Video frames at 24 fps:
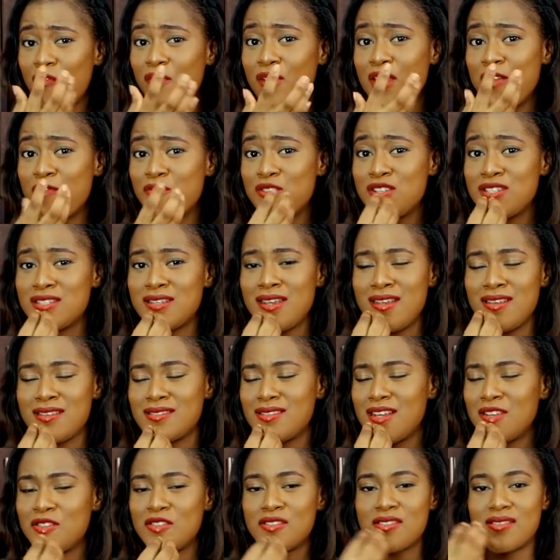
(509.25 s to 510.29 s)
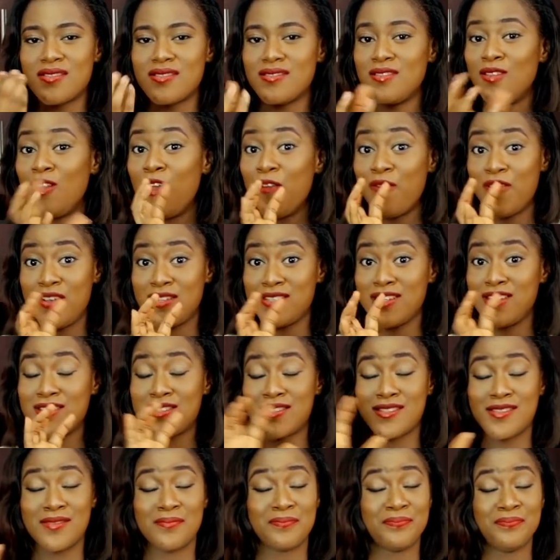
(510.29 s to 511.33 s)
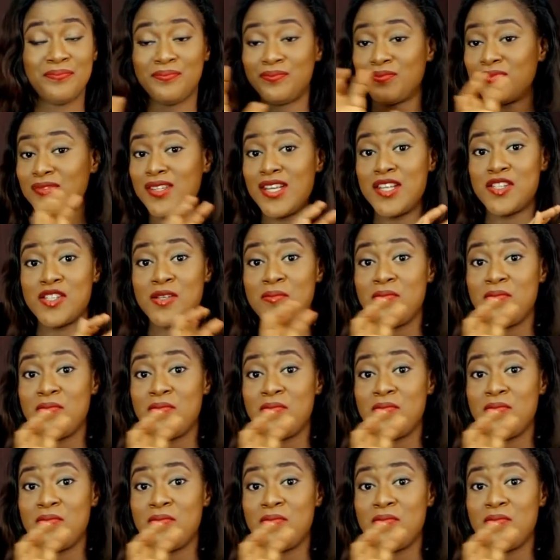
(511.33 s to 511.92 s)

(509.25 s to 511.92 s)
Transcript: flavory taste. I just love it. It's